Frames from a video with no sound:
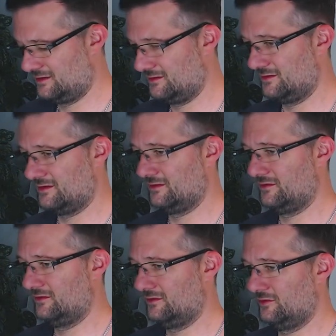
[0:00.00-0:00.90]
So
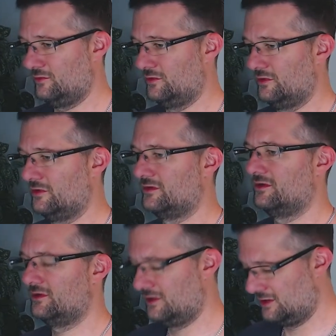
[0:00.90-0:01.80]
you would
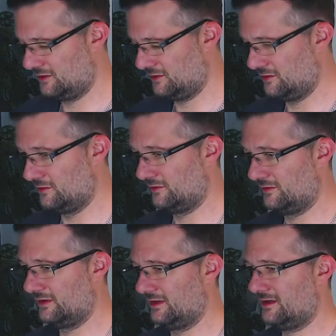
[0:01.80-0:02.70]
use
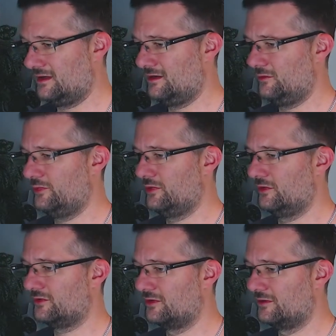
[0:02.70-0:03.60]
the
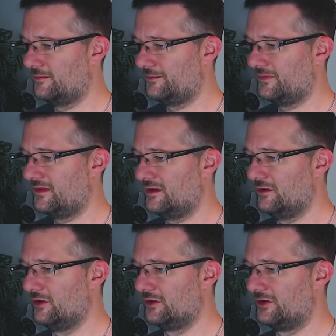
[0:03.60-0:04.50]
output,
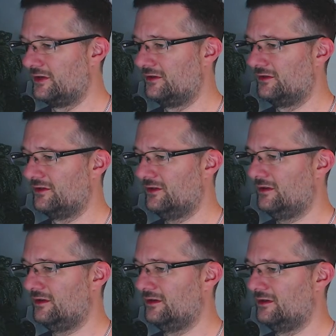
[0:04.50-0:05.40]
the
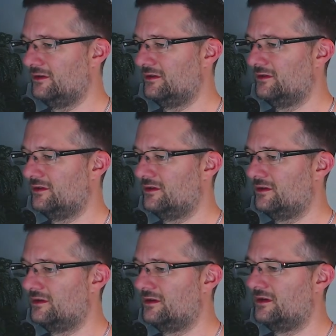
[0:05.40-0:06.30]
desired
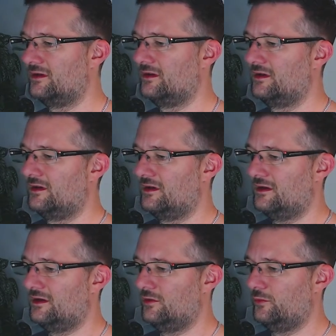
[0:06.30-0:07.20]

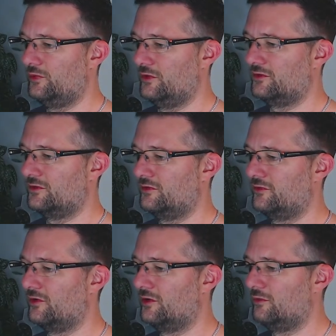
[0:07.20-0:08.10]
output
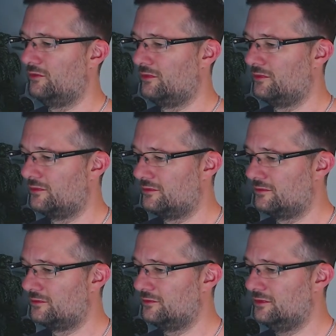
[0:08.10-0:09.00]
from
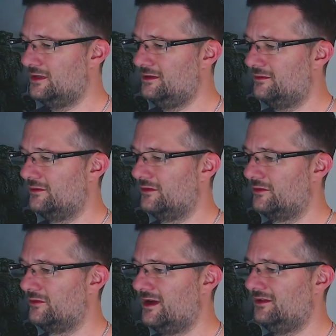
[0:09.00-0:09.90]
the
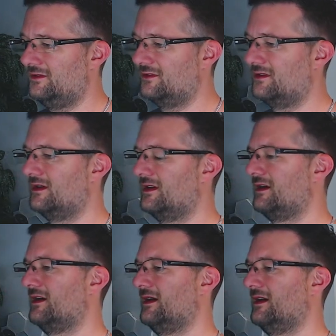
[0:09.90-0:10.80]
rest
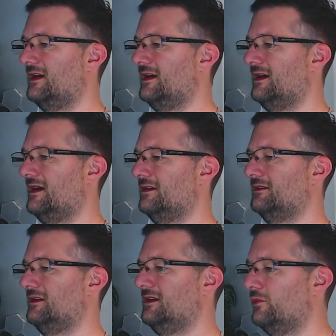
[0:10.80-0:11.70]
as
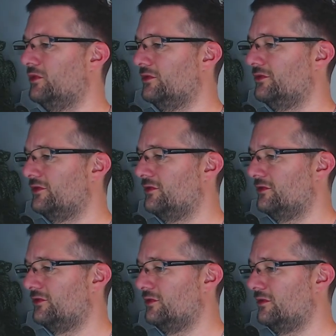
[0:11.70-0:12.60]
input to
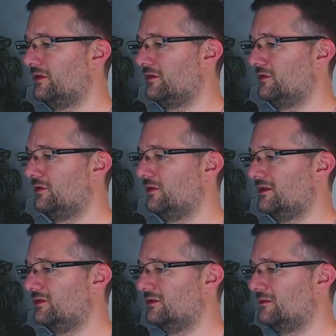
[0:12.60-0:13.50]
the new action,